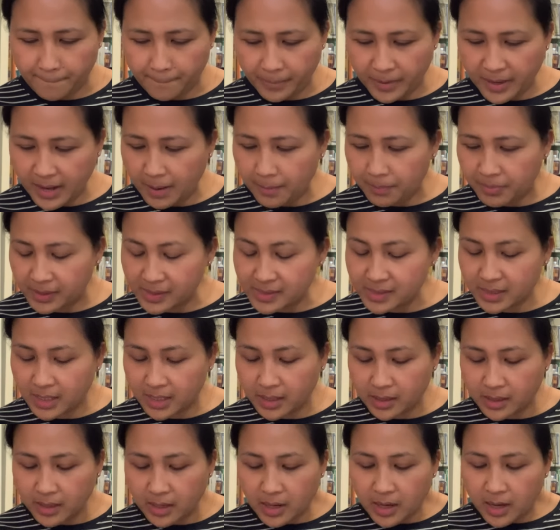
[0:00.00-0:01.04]
Yep, yeah, that's it.
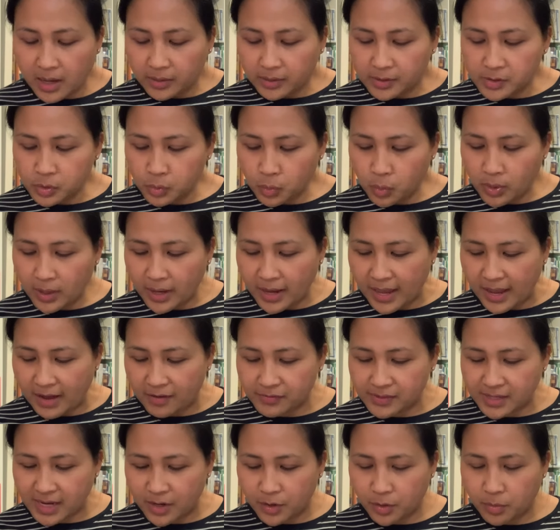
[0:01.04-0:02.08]
That's all I have
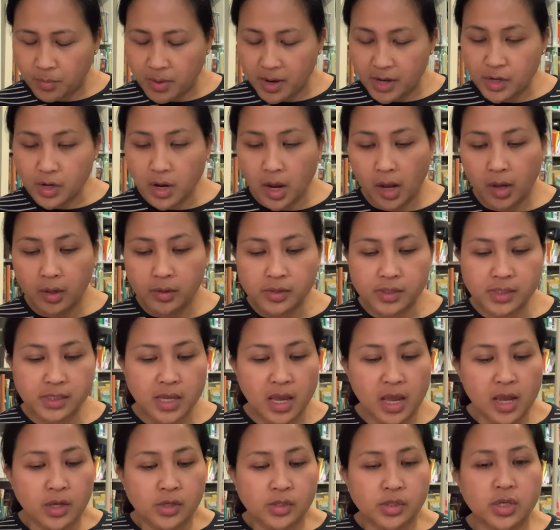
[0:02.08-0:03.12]
down on my notes.
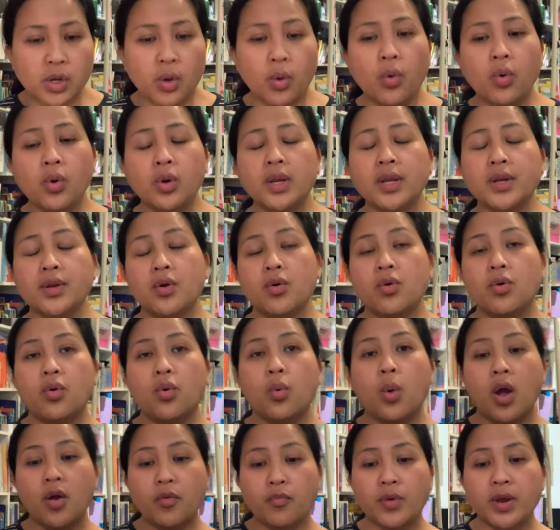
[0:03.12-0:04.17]
So all in
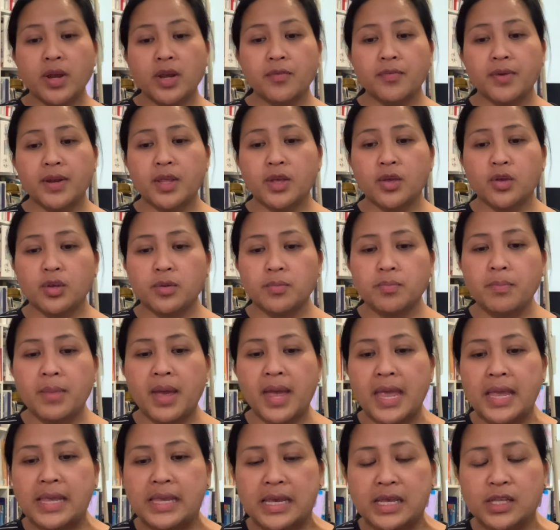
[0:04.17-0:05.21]
all, a really, really good
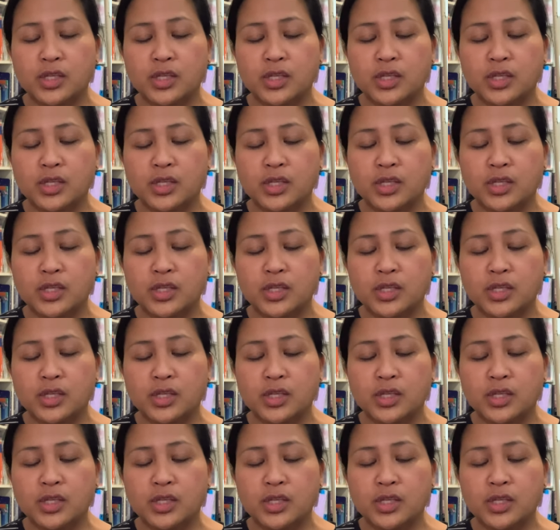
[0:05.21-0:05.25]
make.